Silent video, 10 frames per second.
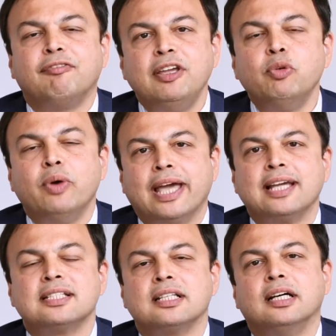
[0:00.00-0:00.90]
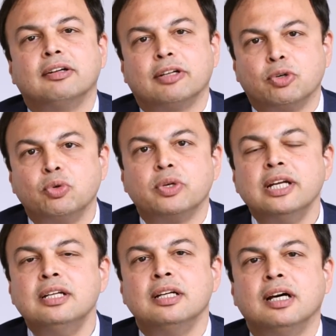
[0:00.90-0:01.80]
a few eggs are
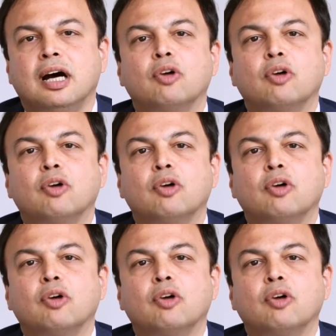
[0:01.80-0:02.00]
recruited,